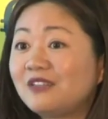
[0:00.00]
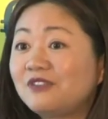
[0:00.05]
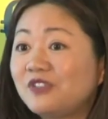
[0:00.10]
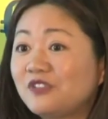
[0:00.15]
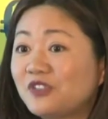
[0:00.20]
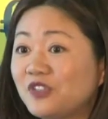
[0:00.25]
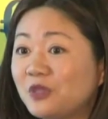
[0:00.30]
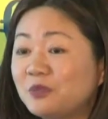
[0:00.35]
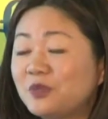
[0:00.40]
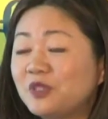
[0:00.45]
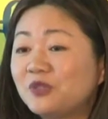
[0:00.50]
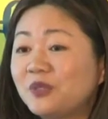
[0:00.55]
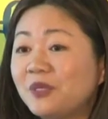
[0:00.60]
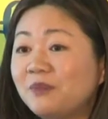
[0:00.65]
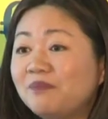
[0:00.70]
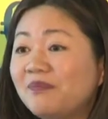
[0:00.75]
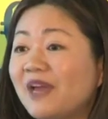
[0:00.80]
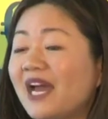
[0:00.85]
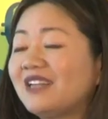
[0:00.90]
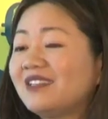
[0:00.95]
If global
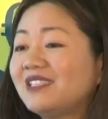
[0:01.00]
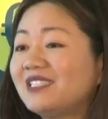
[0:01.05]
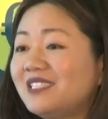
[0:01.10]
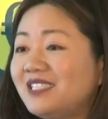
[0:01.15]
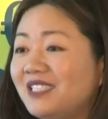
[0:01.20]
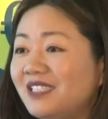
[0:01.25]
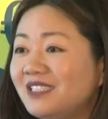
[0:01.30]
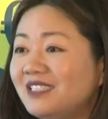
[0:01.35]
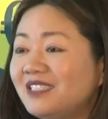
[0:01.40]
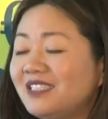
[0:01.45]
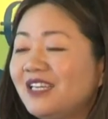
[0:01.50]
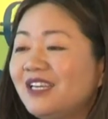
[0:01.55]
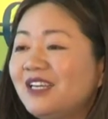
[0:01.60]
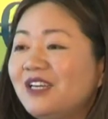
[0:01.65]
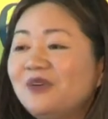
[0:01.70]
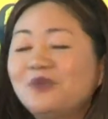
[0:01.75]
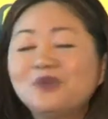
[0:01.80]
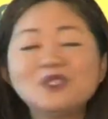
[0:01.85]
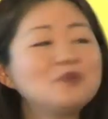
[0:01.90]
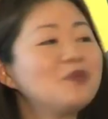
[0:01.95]
imbalances
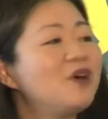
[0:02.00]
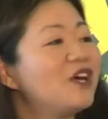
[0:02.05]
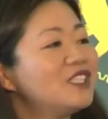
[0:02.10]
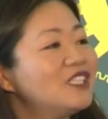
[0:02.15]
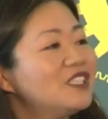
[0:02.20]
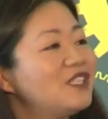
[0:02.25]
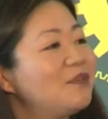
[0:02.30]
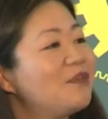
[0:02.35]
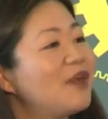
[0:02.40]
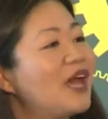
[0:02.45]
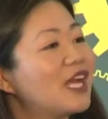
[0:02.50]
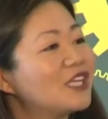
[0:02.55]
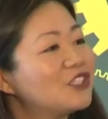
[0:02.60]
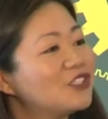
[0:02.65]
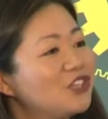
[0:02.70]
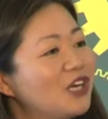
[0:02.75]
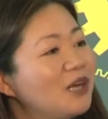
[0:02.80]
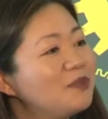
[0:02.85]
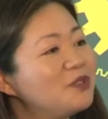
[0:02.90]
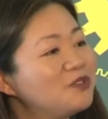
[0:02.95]
was part of the
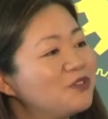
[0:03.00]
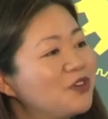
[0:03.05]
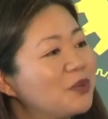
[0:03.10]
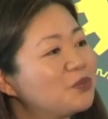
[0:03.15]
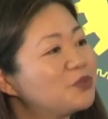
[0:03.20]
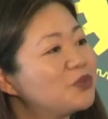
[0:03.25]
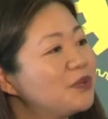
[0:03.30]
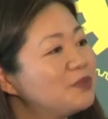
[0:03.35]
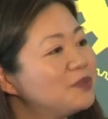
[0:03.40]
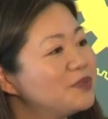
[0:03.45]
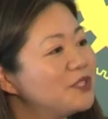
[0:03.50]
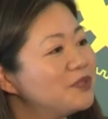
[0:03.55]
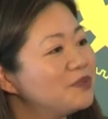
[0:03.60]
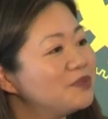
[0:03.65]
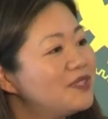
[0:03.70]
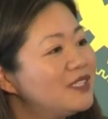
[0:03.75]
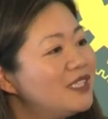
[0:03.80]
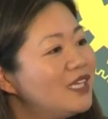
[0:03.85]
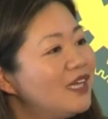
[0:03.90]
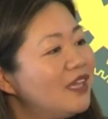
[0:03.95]
backdrop of our
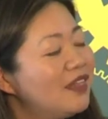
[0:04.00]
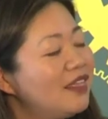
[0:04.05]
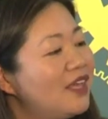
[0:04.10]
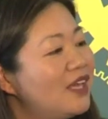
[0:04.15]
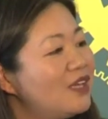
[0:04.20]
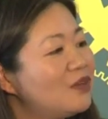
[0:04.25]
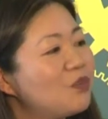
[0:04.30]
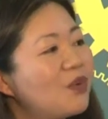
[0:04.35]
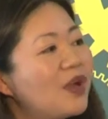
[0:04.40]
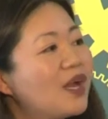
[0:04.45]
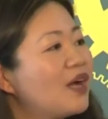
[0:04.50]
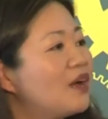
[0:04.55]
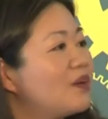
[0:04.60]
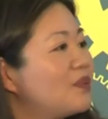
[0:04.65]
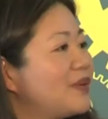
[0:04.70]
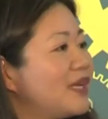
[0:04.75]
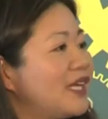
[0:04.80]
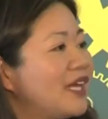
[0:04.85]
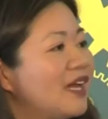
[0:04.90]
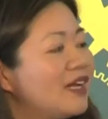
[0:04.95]
problems, then where are
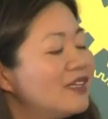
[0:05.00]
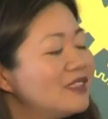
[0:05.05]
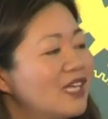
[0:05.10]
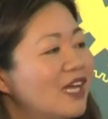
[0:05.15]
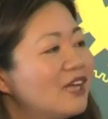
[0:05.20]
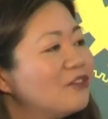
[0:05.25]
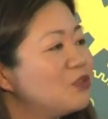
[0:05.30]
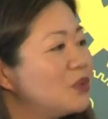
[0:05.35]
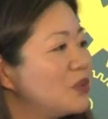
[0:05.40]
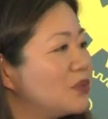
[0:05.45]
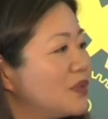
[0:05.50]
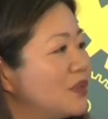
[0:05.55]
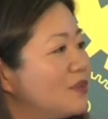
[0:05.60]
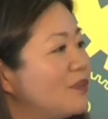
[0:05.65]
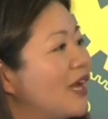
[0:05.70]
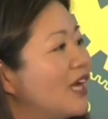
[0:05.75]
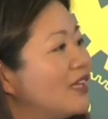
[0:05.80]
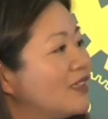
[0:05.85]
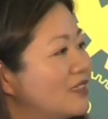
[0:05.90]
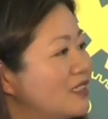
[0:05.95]
we at? Have we
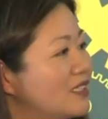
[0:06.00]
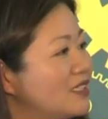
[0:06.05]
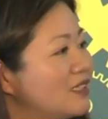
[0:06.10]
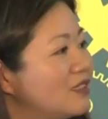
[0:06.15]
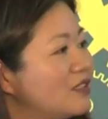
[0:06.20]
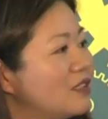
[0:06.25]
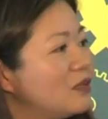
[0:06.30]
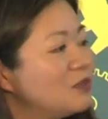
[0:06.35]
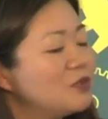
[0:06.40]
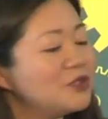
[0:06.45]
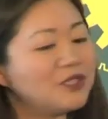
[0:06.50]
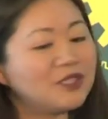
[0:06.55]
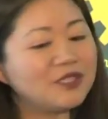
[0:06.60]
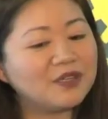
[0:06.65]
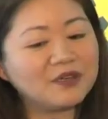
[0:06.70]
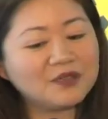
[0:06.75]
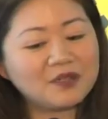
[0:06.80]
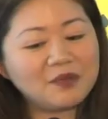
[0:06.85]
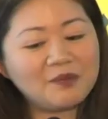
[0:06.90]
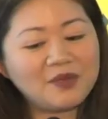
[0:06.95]
rebalanced the global
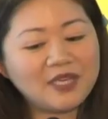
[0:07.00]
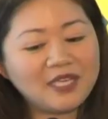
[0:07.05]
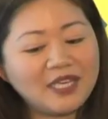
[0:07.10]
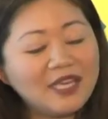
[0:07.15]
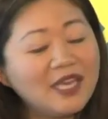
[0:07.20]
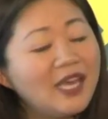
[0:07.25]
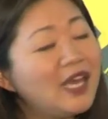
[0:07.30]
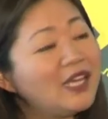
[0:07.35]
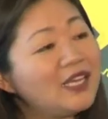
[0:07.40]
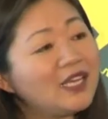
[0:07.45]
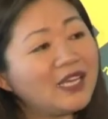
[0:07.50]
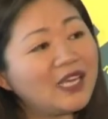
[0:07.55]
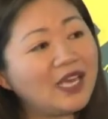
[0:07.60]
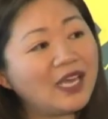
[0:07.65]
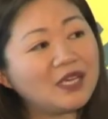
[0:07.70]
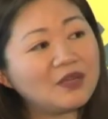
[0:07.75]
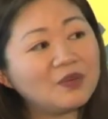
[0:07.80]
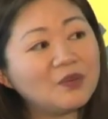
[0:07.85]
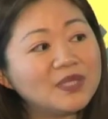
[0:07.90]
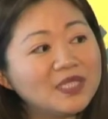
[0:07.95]
economy? And
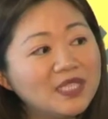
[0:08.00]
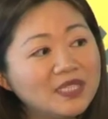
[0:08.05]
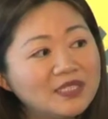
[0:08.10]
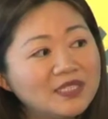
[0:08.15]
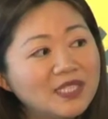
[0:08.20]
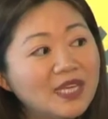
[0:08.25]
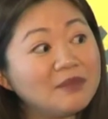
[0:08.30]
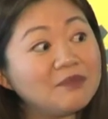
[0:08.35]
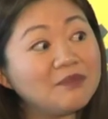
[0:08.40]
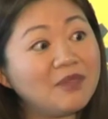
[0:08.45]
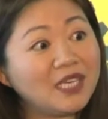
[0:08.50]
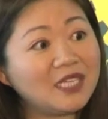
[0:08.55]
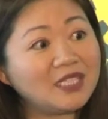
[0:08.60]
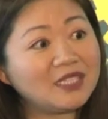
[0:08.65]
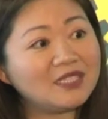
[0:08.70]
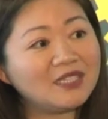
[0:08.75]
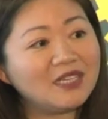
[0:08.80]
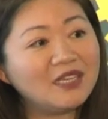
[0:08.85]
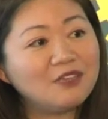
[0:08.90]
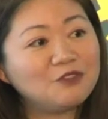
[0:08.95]
again, what does that
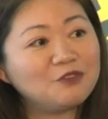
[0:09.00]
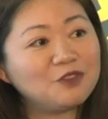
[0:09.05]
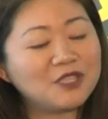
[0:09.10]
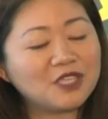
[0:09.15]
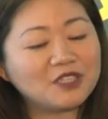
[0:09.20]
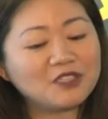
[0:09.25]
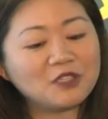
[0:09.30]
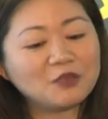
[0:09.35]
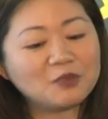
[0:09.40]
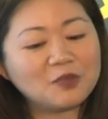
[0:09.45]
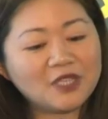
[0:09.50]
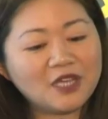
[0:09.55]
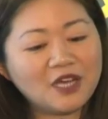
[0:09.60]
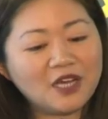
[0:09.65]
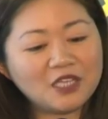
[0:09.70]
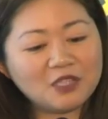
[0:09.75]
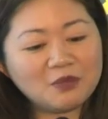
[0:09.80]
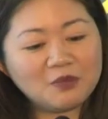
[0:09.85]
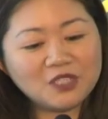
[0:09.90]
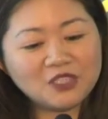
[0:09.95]
mean for the global
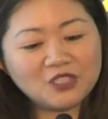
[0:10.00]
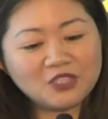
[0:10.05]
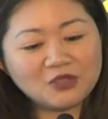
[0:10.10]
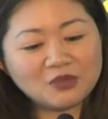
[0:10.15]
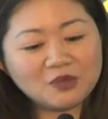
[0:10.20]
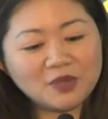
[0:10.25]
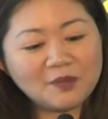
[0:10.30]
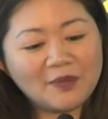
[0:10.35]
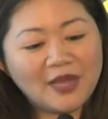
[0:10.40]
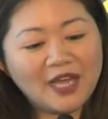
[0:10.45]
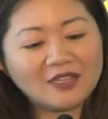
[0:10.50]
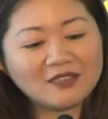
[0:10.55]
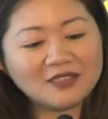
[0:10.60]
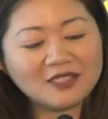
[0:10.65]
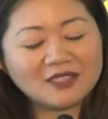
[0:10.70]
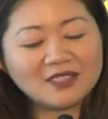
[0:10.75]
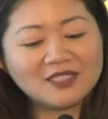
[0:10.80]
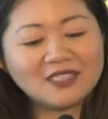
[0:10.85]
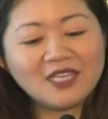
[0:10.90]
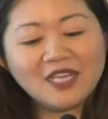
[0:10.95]
economy to
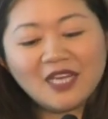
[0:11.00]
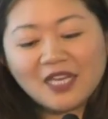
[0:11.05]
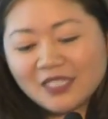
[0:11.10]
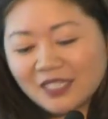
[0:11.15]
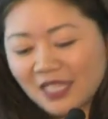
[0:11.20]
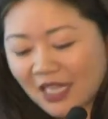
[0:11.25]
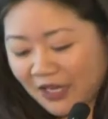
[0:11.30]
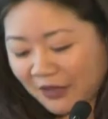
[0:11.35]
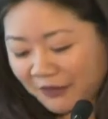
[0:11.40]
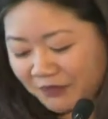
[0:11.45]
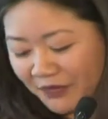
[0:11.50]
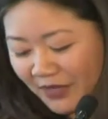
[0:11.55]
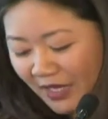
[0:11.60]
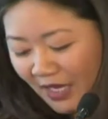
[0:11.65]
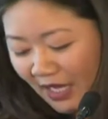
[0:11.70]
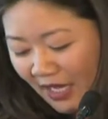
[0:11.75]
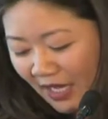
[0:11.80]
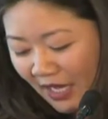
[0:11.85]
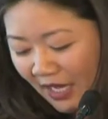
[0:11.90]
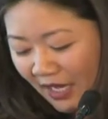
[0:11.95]
rebalance? Now,
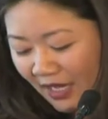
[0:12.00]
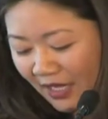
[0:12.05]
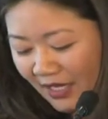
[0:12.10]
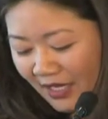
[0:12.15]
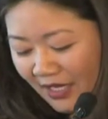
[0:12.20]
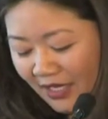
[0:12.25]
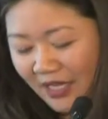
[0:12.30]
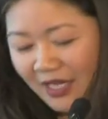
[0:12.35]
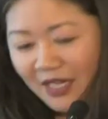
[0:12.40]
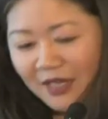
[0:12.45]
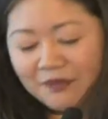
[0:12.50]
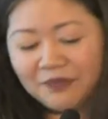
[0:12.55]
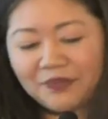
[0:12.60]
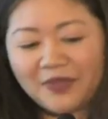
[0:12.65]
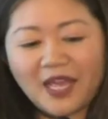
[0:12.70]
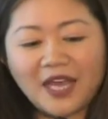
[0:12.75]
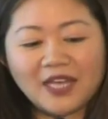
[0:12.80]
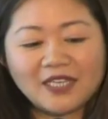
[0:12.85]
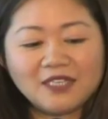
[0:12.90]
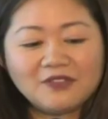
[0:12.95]

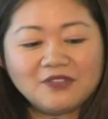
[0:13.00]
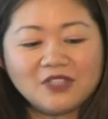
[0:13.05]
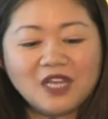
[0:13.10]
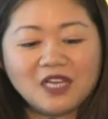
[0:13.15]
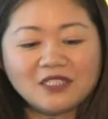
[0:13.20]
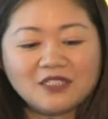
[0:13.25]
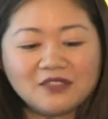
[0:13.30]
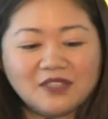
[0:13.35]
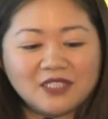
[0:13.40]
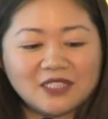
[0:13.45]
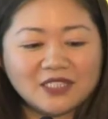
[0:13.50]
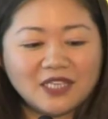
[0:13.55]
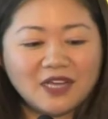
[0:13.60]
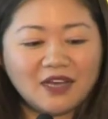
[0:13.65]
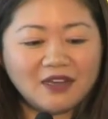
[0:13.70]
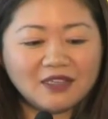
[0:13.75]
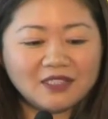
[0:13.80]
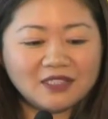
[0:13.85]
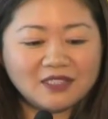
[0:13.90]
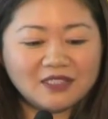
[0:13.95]
I give a lot of these
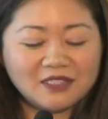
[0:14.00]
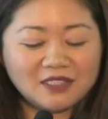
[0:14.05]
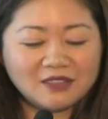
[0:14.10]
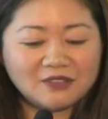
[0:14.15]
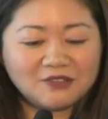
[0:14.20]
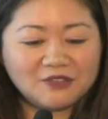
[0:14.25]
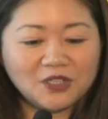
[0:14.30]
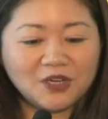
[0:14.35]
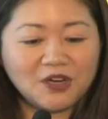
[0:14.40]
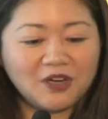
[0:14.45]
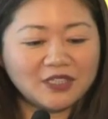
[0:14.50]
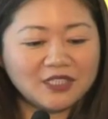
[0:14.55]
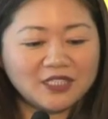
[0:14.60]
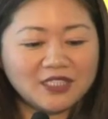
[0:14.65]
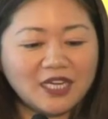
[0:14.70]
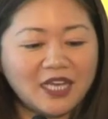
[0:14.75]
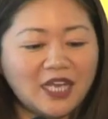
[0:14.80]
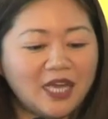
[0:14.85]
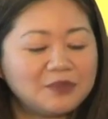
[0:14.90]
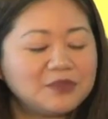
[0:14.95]
kinds of talks,
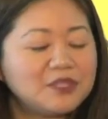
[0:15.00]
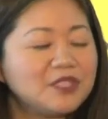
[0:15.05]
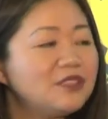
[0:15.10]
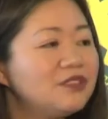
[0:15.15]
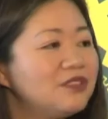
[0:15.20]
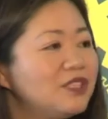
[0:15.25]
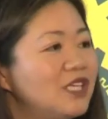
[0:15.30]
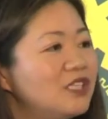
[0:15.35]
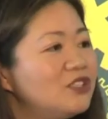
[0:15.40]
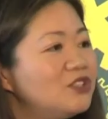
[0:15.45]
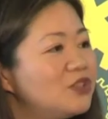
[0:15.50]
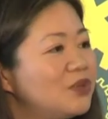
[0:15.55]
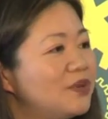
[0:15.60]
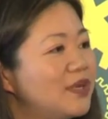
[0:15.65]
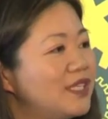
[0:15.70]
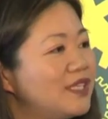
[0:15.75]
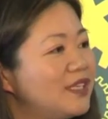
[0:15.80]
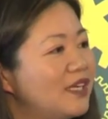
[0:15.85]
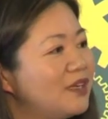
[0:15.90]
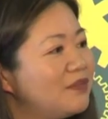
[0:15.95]
and I absolutely
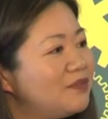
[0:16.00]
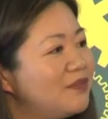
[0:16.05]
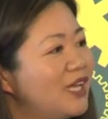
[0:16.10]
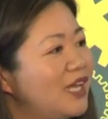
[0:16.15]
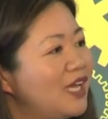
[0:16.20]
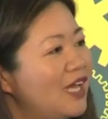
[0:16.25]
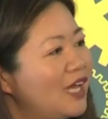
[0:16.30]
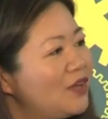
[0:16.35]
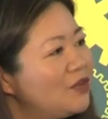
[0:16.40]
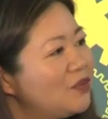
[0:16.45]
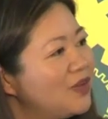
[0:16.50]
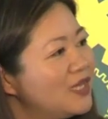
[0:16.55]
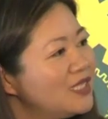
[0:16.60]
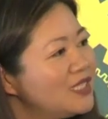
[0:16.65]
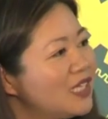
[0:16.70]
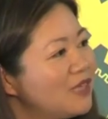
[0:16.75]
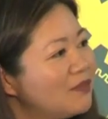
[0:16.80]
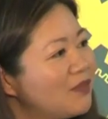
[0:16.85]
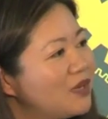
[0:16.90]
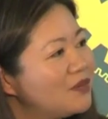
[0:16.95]
enjoy them. And one
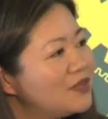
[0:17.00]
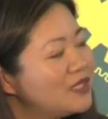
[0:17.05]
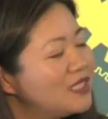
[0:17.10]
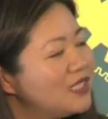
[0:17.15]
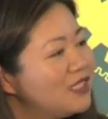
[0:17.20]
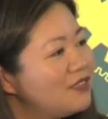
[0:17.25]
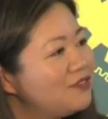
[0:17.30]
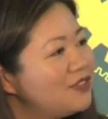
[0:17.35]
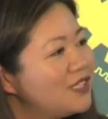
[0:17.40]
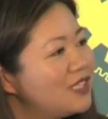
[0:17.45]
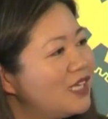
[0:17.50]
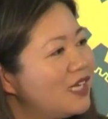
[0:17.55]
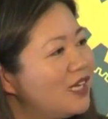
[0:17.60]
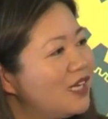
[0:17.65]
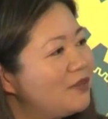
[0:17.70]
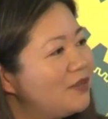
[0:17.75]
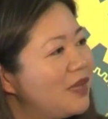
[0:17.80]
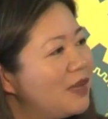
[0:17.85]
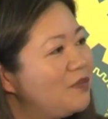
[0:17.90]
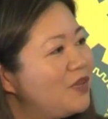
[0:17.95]
time I was given
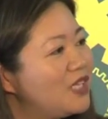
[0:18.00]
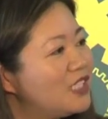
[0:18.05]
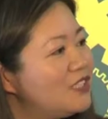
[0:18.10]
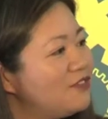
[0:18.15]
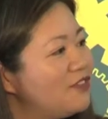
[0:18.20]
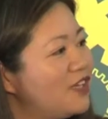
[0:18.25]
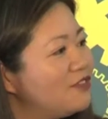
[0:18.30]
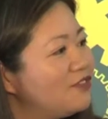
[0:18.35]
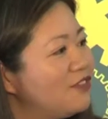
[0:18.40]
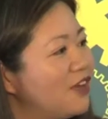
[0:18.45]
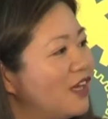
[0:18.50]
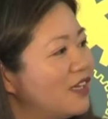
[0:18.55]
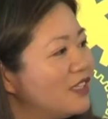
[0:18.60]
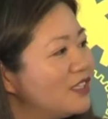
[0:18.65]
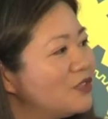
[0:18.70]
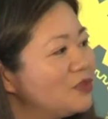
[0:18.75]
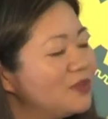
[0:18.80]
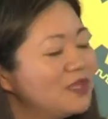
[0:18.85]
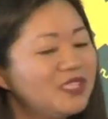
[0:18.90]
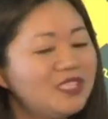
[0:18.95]
a bit of
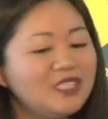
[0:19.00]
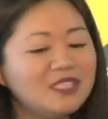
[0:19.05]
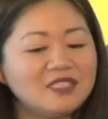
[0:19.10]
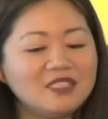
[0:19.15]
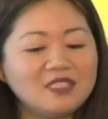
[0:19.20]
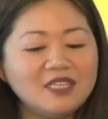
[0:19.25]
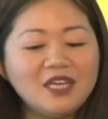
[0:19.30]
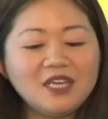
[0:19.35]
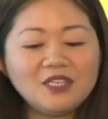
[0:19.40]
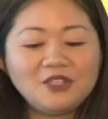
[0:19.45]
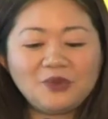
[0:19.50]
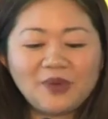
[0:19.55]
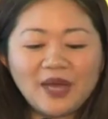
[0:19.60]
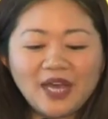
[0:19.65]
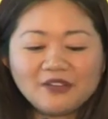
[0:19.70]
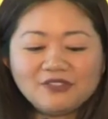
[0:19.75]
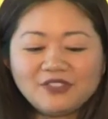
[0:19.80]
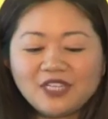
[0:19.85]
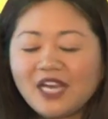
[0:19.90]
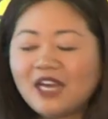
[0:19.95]
advice, which is you
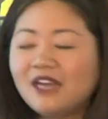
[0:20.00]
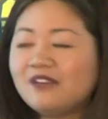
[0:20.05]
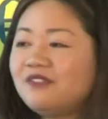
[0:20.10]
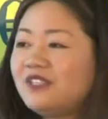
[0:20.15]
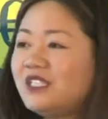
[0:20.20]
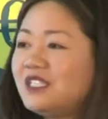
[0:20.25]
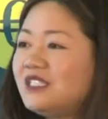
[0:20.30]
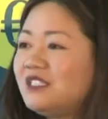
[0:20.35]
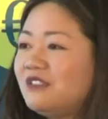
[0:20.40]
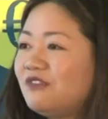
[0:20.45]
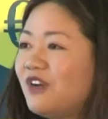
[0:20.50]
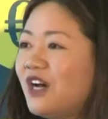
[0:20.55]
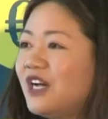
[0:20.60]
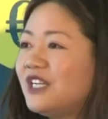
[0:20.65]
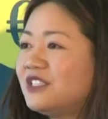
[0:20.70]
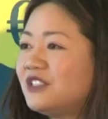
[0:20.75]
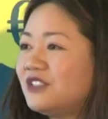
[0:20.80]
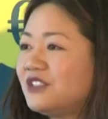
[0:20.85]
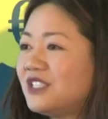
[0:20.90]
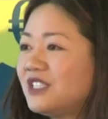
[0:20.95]
have to have these
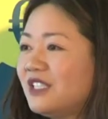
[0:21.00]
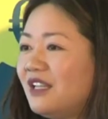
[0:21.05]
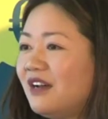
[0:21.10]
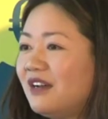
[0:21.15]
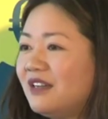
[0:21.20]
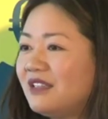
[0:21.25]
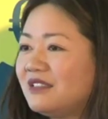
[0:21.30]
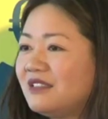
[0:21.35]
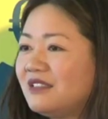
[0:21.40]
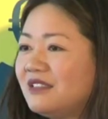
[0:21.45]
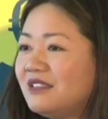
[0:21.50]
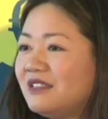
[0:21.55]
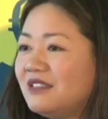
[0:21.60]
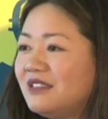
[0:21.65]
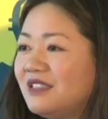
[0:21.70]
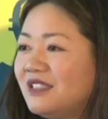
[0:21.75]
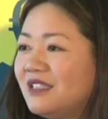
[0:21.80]
divider slides.